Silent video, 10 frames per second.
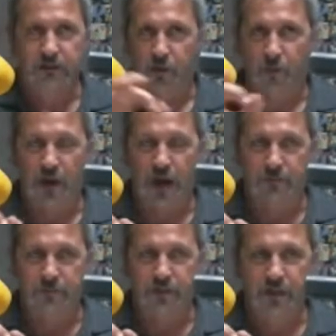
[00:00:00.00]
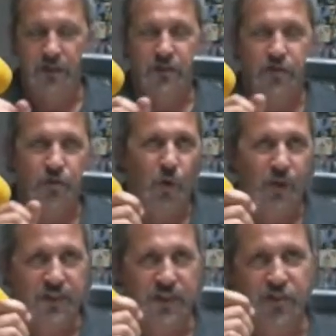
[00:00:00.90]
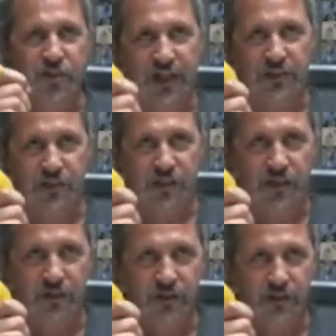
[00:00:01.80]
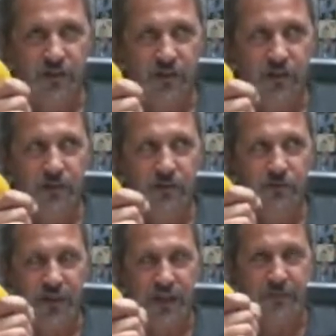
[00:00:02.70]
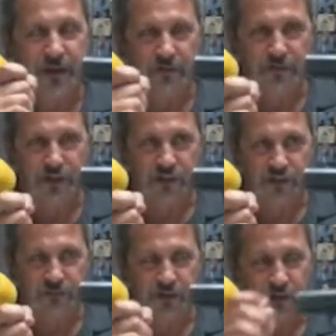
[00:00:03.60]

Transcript: No problems. So what is an ejector feed malfunction?